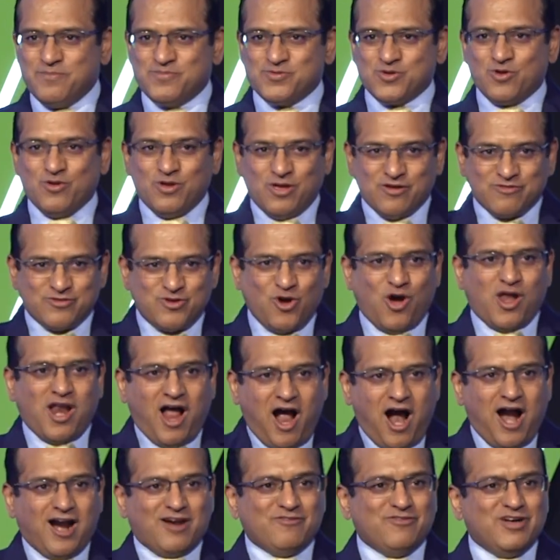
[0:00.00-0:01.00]
So your
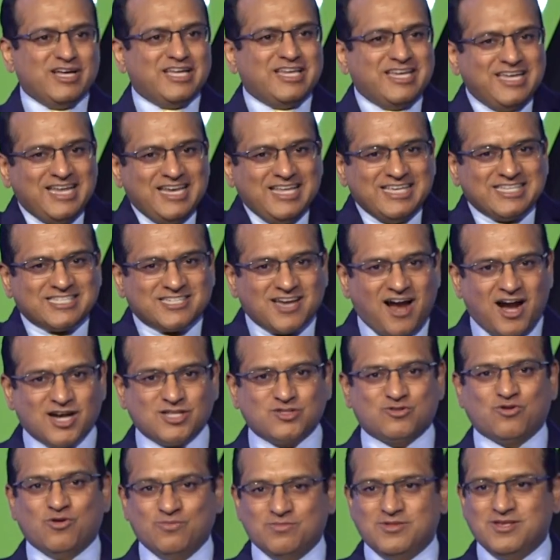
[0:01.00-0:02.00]
hard work really starts
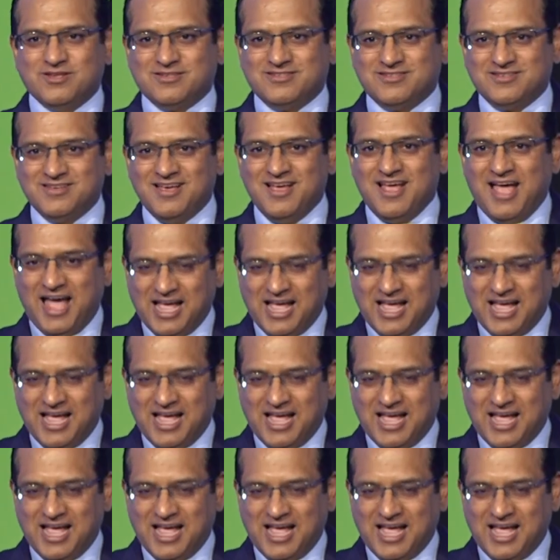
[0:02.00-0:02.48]
from this.